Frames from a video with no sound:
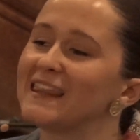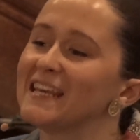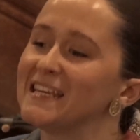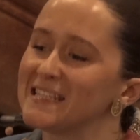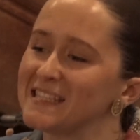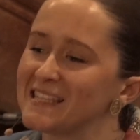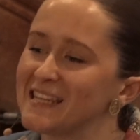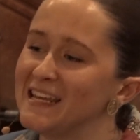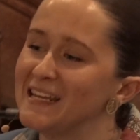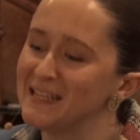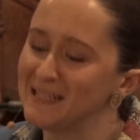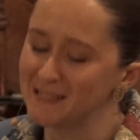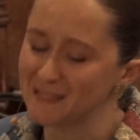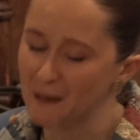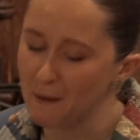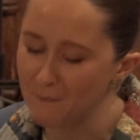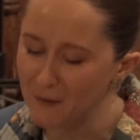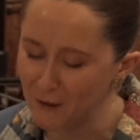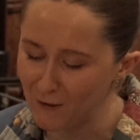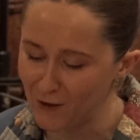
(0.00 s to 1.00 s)
This is
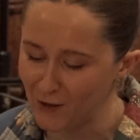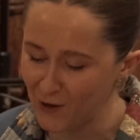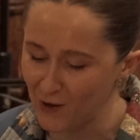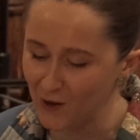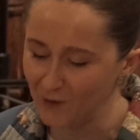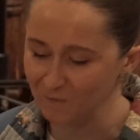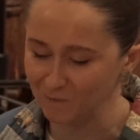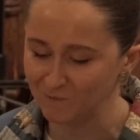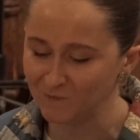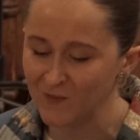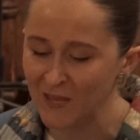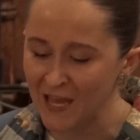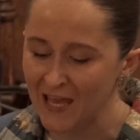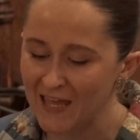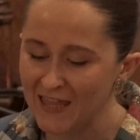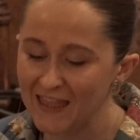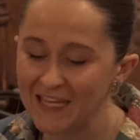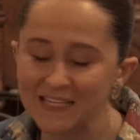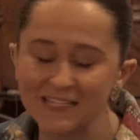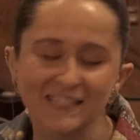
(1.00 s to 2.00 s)
a miracle.
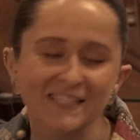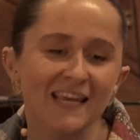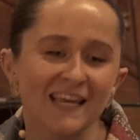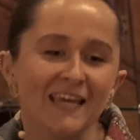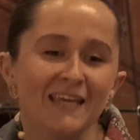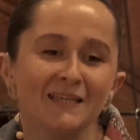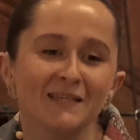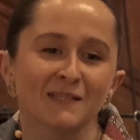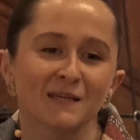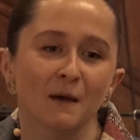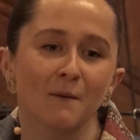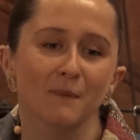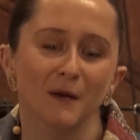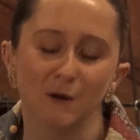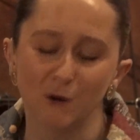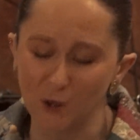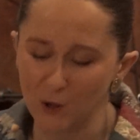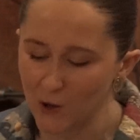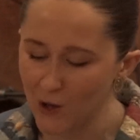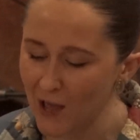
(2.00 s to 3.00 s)
This is a
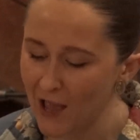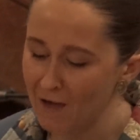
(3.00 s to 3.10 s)
miracle." And